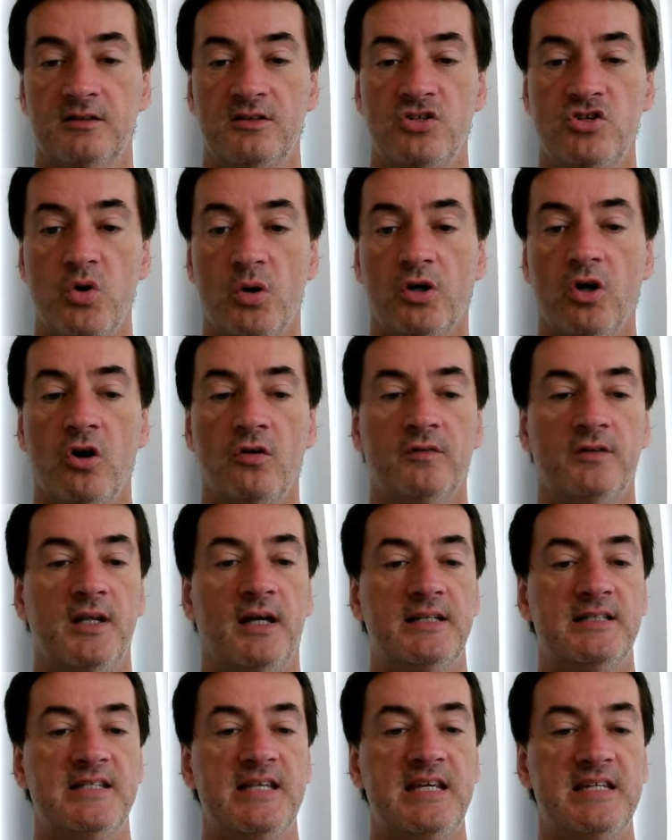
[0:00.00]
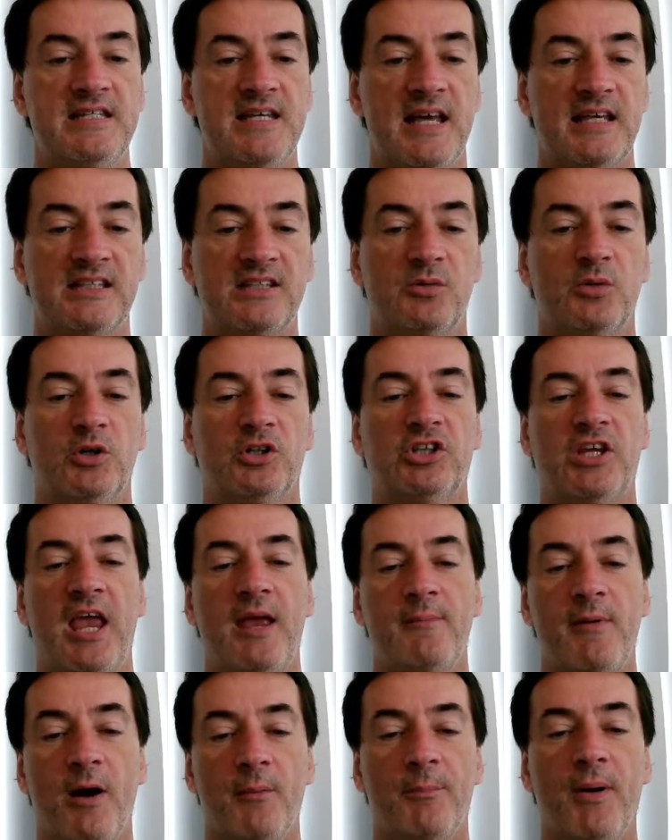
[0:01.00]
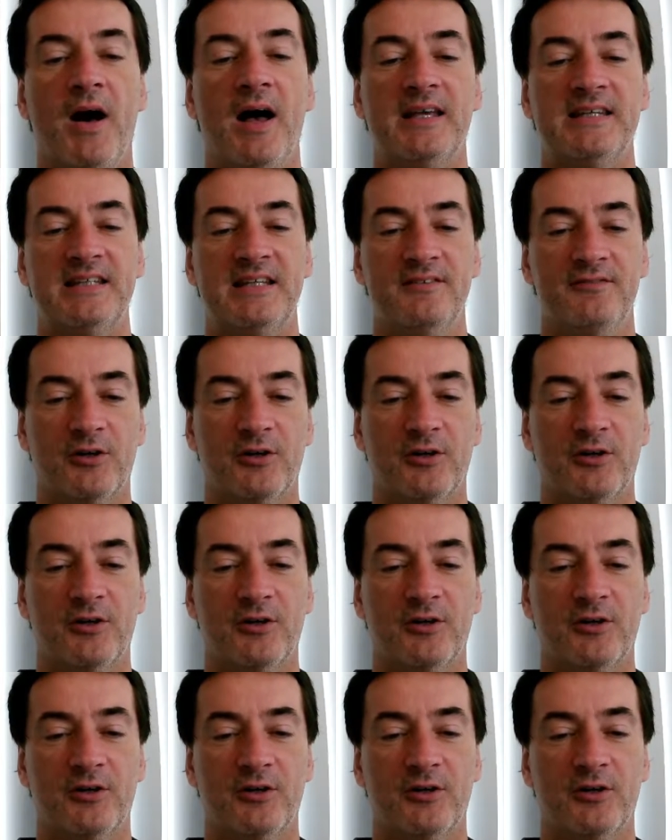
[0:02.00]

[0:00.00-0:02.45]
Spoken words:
to a COVID-19 test, which came out positive,